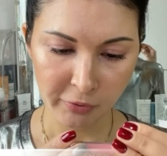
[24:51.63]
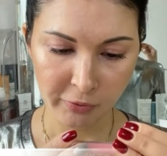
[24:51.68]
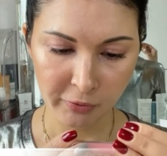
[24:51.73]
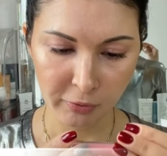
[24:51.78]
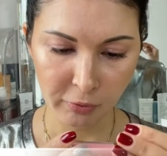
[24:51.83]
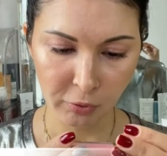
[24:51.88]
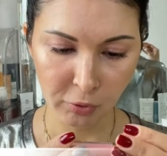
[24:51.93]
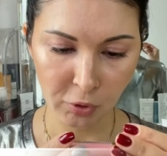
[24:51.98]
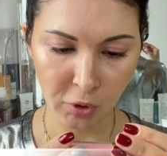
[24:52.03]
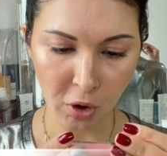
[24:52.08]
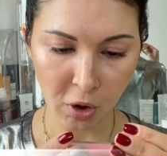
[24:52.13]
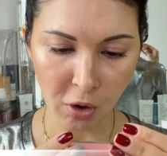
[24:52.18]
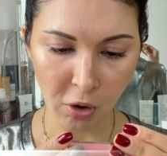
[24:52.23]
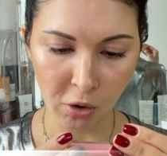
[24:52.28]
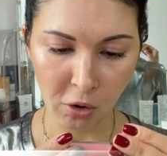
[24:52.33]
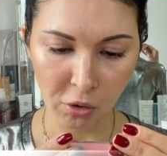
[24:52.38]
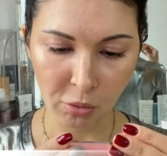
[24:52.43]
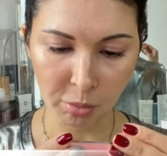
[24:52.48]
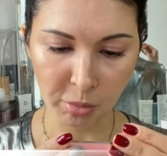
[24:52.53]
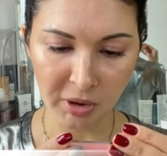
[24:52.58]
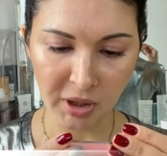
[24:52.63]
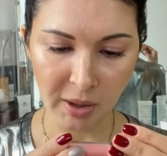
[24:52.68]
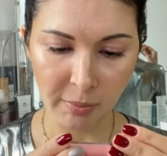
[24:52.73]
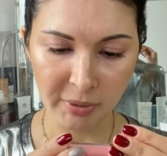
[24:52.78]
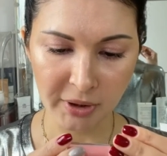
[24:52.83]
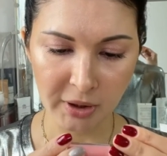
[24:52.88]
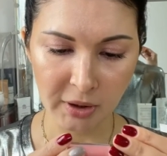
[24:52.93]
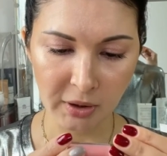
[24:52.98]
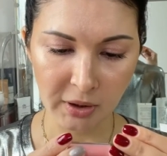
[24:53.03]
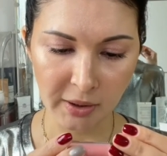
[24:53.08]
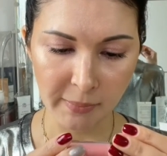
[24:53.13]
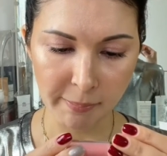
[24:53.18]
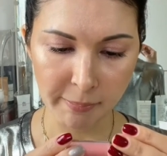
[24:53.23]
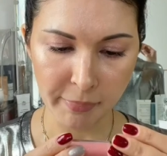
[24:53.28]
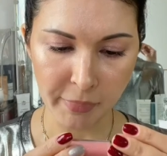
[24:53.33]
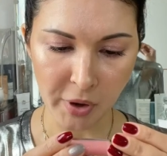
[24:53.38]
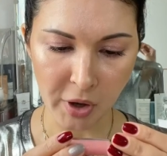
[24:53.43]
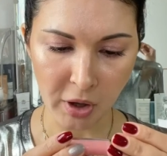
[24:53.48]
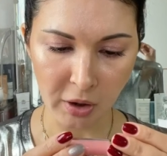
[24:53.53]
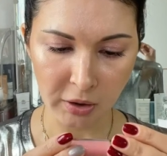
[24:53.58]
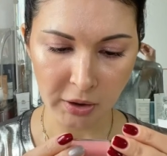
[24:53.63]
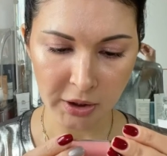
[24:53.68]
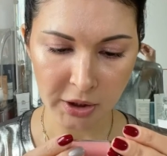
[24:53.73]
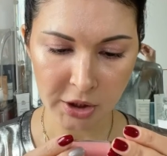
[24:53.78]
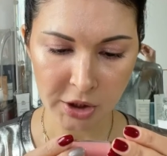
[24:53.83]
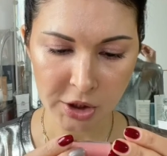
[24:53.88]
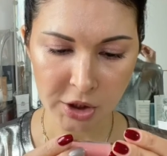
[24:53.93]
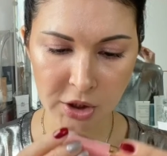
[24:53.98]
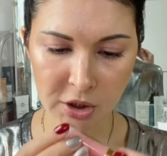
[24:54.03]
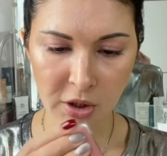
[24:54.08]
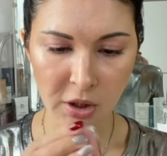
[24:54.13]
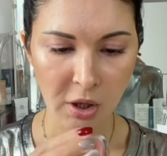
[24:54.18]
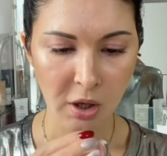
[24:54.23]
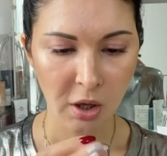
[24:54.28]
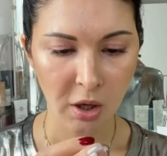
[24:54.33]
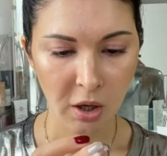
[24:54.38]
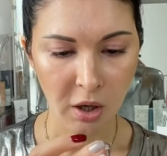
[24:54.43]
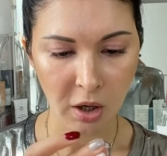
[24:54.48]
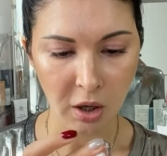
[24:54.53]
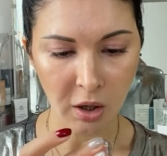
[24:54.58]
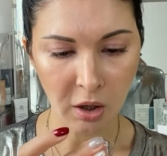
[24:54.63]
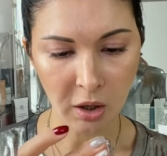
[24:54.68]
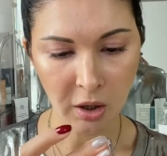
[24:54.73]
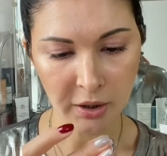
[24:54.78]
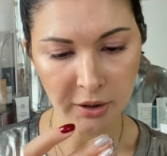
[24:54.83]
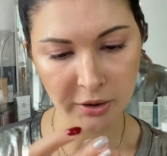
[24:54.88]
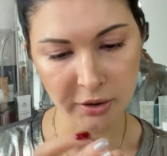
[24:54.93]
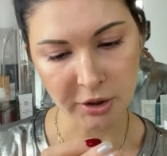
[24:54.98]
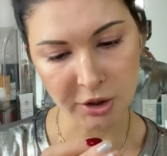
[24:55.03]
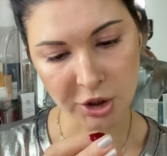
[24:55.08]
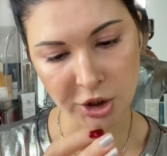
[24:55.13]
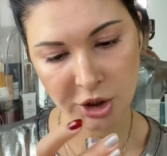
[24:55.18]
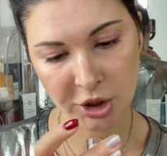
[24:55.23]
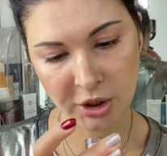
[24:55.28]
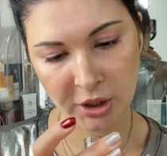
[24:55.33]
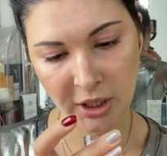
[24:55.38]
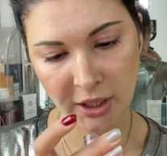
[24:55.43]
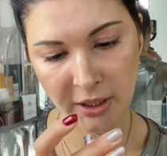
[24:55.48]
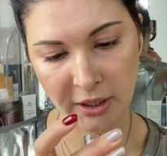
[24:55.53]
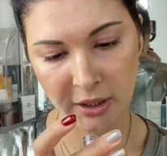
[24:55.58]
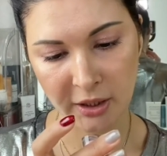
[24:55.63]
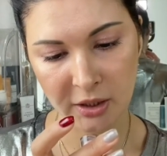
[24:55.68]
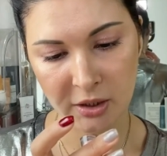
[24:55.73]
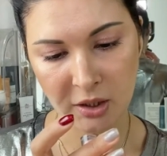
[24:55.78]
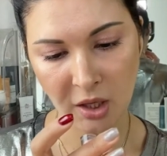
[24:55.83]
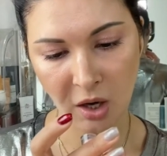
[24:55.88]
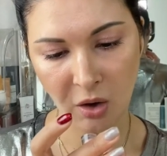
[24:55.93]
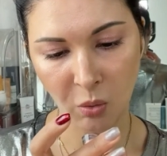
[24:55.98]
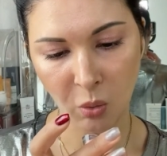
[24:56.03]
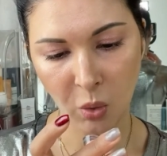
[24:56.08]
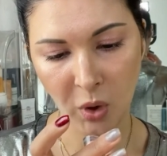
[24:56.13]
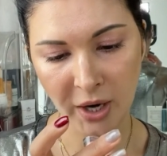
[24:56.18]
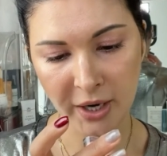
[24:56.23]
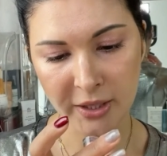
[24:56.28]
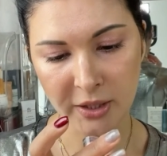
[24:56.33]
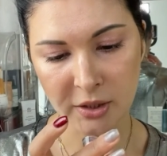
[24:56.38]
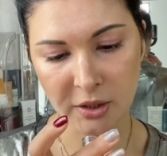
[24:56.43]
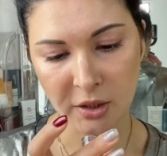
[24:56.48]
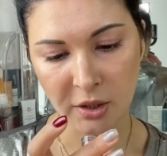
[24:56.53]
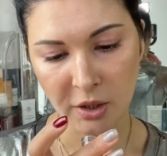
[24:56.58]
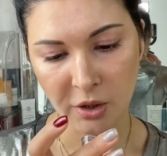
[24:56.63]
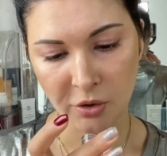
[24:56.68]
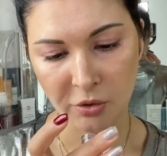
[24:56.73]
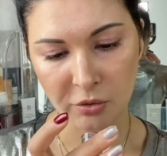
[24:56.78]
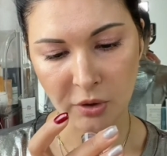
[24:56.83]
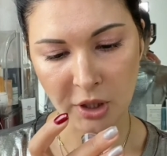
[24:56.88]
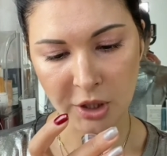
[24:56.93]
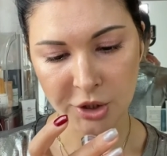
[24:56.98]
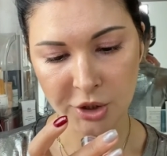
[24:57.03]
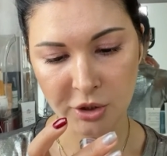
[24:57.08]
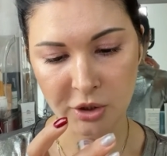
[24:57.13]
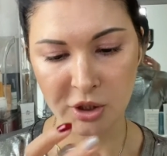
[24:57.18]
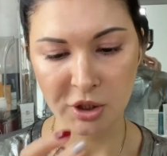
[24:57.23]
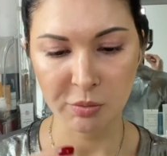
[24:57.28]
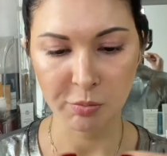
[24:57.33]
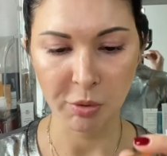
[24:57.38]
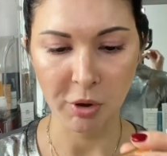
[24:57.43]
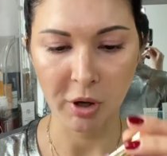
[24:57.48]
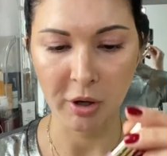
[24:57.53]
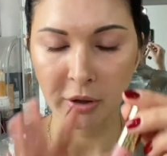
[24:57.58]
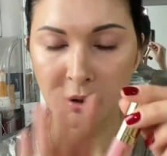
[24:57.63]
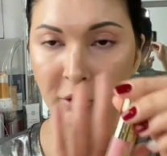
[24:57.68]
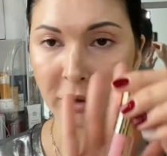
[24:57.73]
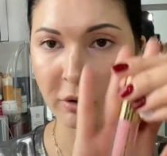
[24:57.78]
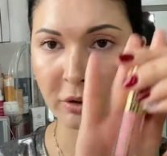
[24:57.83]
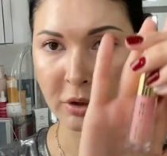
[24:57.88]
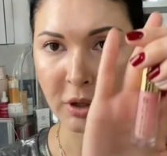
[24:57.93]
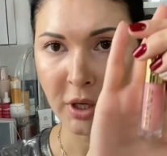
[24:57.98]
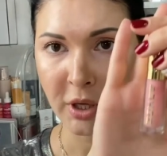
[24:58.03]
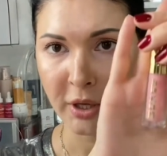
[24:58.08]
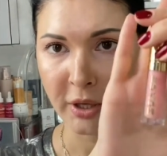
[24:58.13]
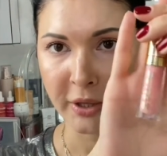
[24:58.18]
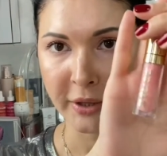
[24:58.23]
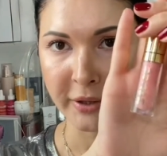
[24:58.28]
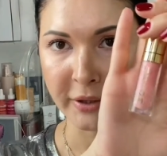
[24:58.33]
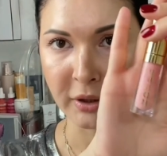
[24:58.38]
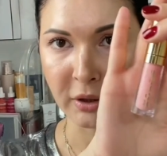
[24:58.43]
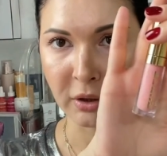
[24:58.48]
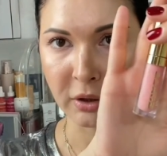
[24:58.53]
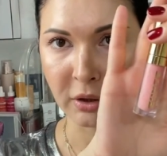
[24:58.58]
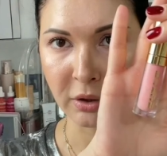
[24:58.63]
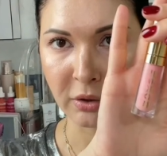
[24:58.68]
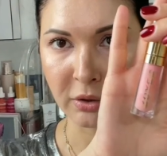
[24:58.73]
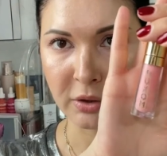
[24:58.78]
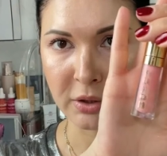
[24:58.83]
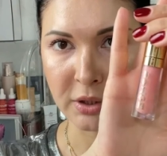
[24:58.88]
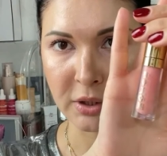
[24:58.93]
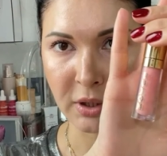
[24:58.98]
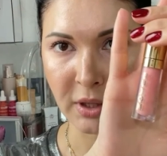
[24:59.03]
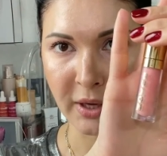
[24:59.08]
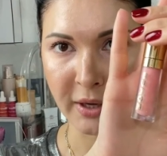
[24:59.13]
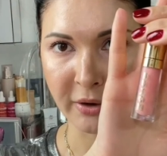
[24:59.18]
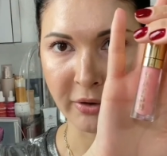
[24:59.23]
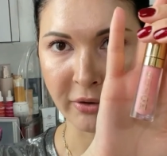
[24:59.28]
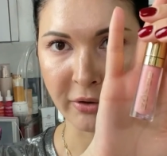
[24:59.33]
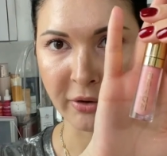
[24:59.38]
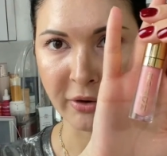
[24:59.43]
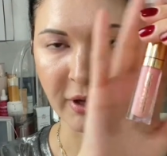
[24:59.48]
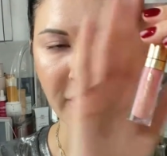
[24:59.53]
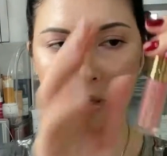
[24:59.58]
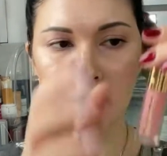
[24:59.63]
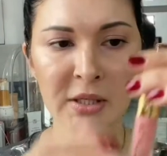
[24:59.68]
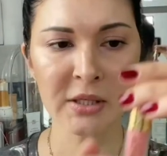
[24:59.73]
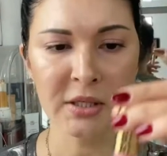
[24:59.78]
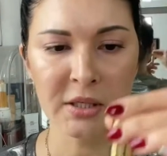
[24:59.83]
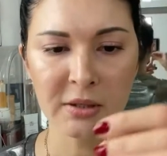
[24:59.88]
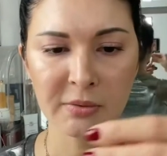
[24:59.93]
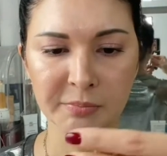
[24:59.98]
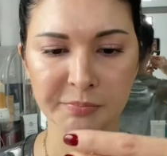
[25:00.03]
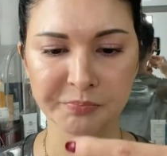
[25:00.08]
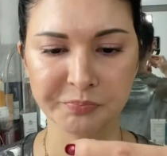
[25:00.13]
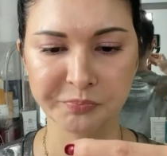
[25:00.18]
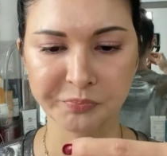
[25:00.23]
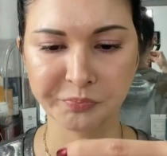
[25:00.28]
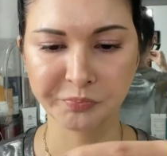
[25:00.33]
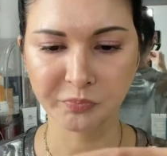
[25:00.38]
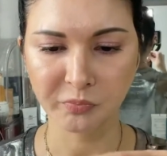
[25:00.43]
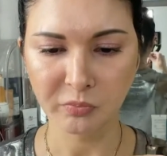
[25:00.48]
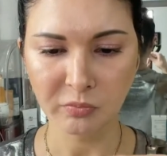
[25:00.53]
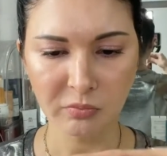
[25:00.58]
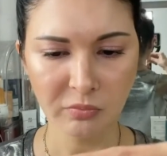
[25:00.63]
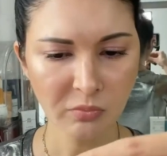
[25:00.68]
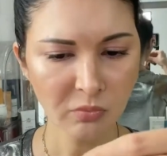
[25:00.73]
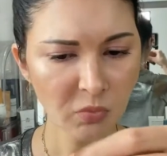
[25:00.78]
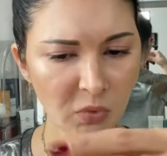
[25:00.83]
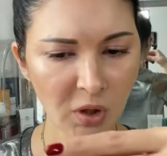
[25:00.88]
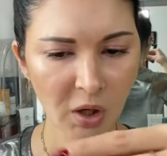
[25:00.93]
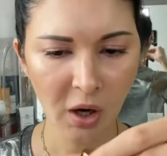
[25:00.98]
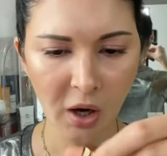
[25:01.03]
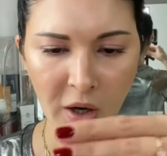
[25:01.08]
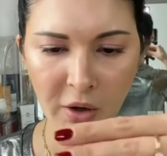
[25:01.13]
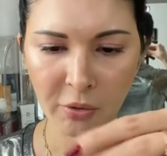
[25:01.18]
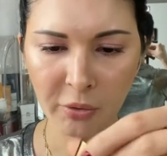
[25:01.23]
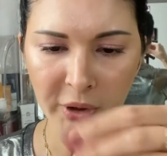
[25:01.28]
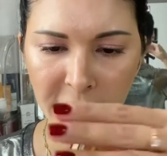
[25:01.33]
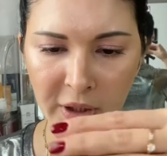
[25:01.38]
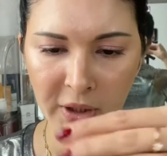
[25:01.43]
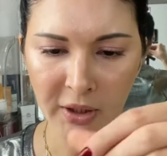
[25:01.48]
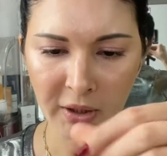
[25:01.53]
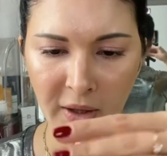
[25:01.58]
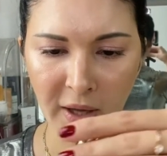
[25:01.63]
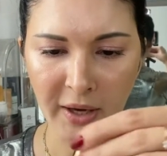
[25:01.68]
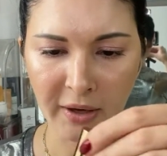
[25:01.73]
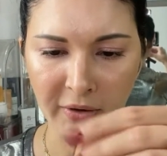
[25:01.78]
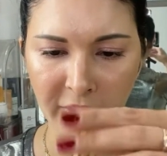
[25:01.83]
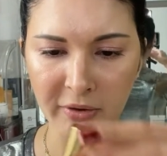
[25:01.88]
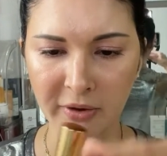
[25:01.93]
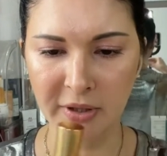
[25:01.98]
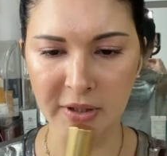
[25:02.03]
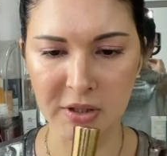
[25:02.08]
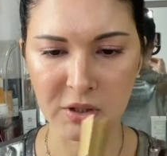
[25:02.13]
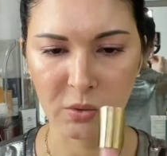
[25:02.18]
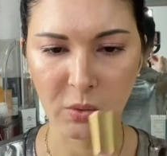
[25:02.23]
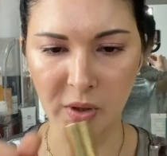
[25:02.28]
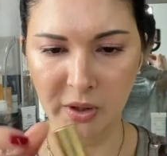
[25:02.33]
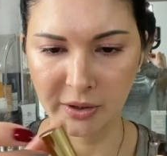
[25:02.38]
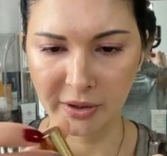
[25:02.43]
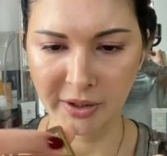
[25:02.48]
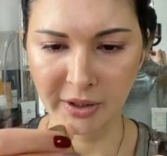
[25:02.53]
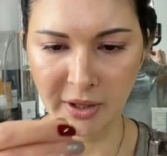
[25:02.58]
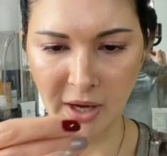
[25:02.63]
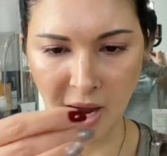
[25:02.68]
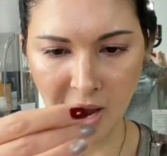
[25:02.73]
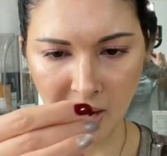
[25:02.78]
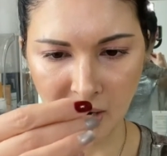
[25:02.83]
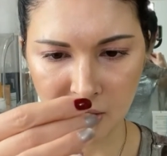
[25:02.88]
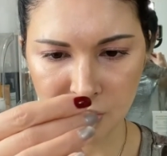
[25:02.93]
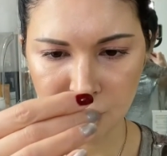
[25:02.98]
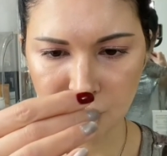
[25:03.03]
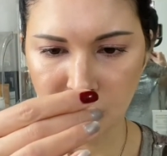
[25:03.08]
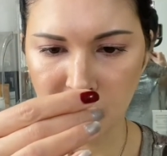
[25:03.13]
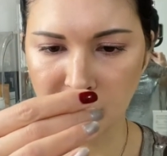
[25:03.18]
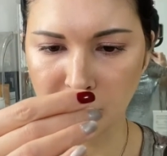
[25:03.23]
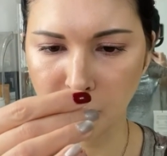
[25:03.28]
full-on plumping lip polish on the shade White Russian Sparkle. It looks like this. I really like this one. It actually